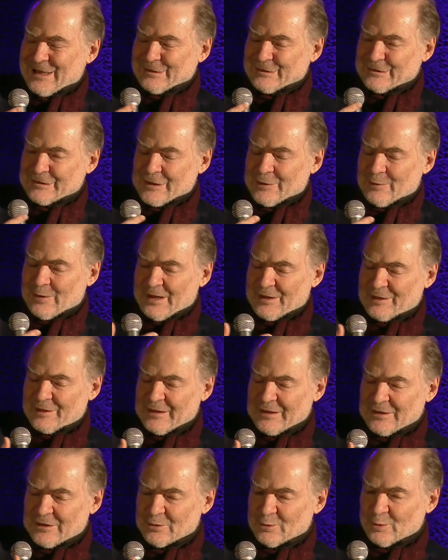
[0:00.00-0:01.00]
So I
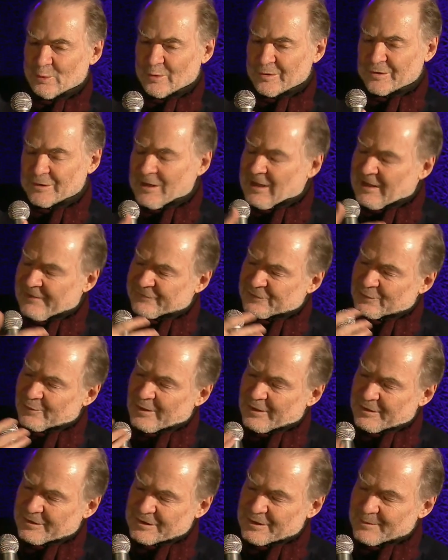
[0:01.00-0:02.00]
think you also have
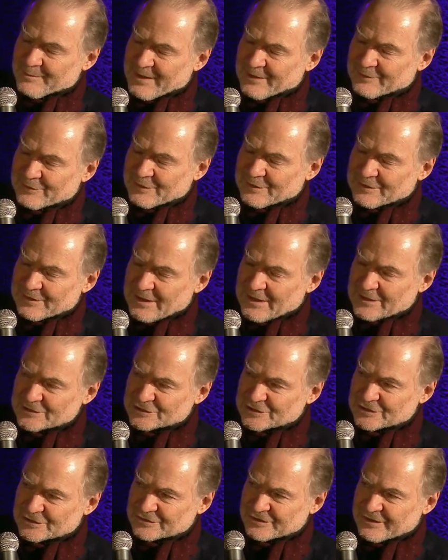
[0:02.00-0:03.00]
to ask about the
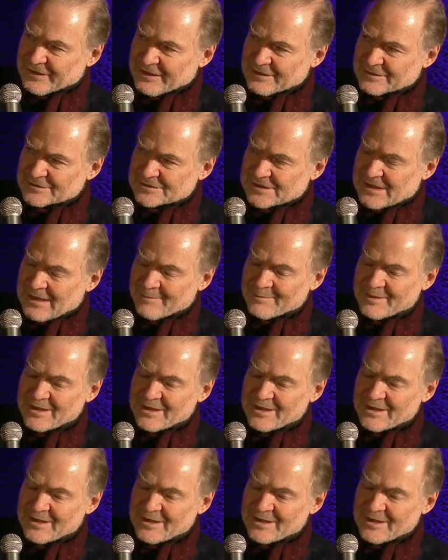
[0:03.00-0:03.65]
larger trend.